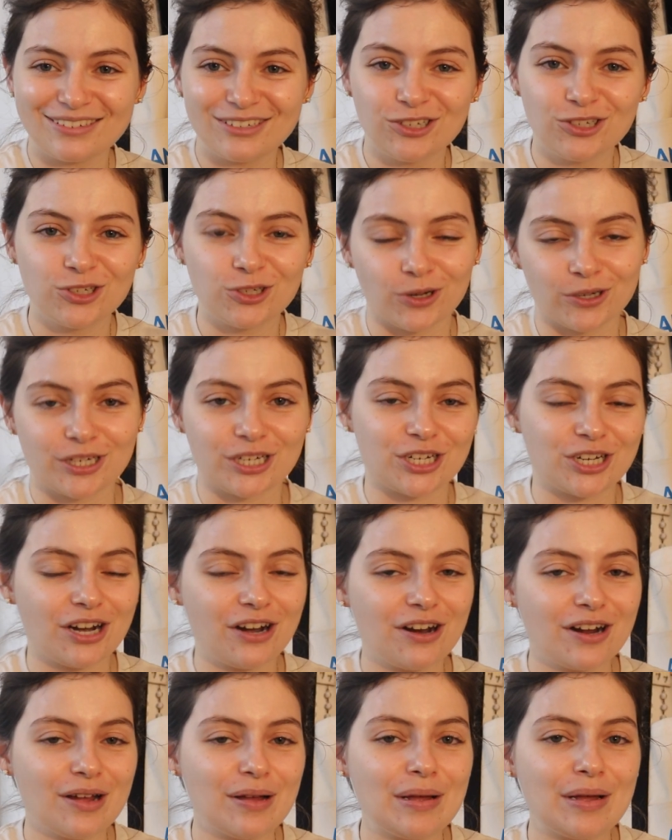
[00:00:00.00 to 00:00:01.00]
Sol de
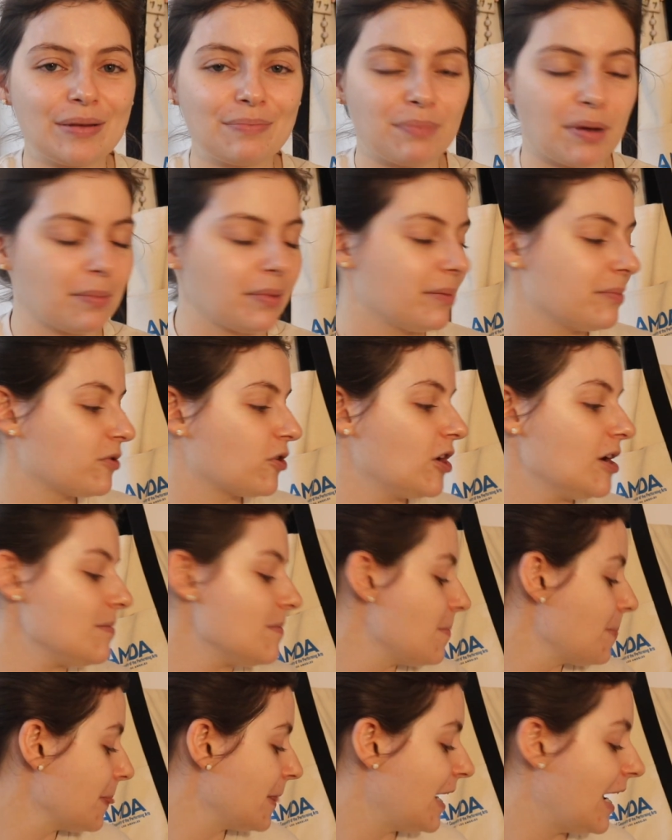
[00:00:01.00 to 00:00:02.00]
Janeiro Bum Bum
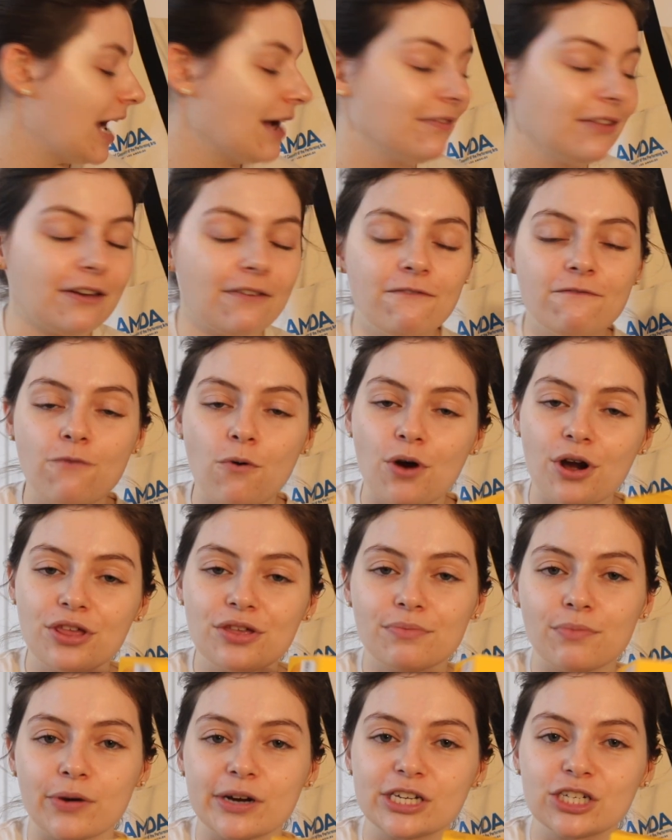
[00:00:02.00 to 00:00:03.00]
Cream. I have like 4
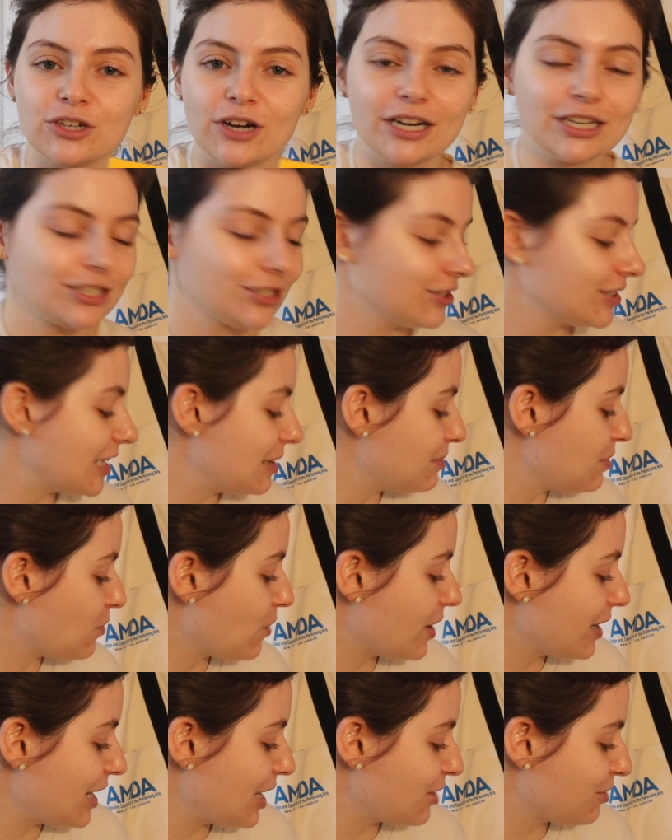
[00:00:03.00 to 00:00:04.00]
other moisturizers I've been
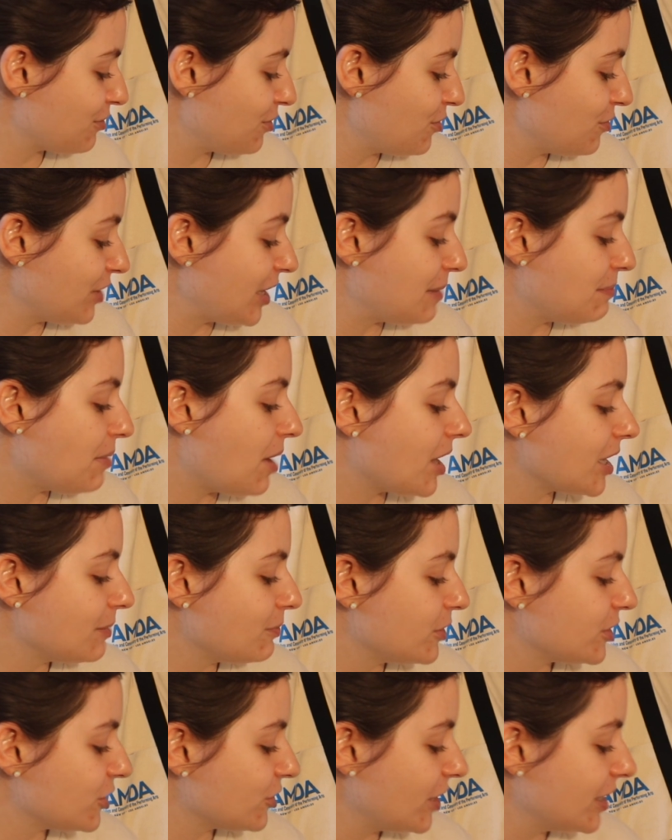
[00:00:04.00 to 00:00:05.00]
working through, like body
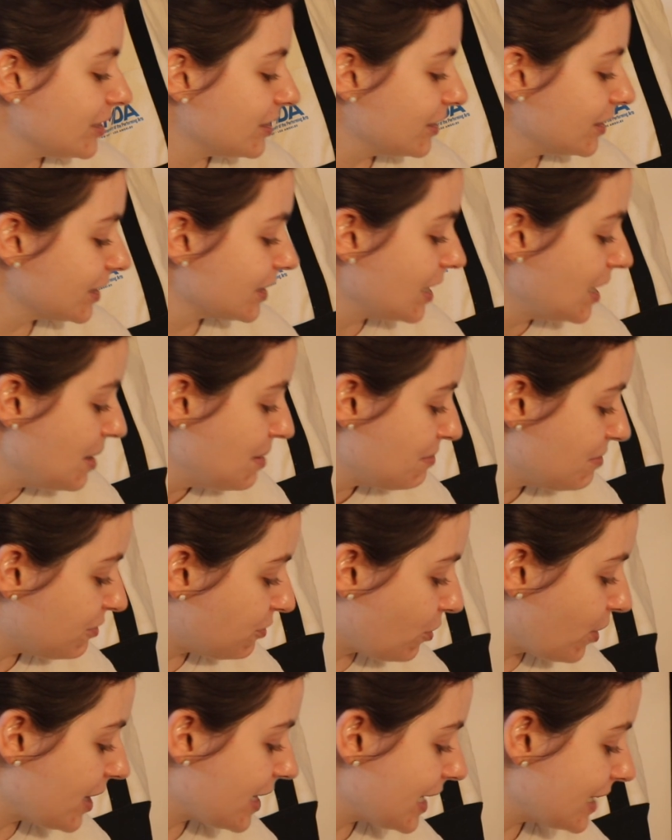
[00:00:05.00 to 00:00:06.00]
moisturizers,
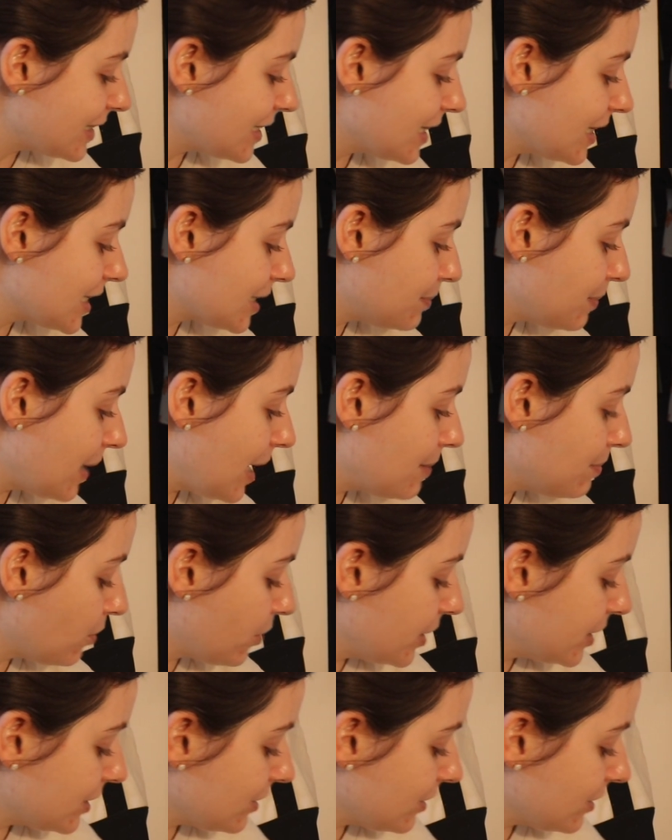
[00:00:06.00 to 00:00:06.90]
before I get to this bad boy.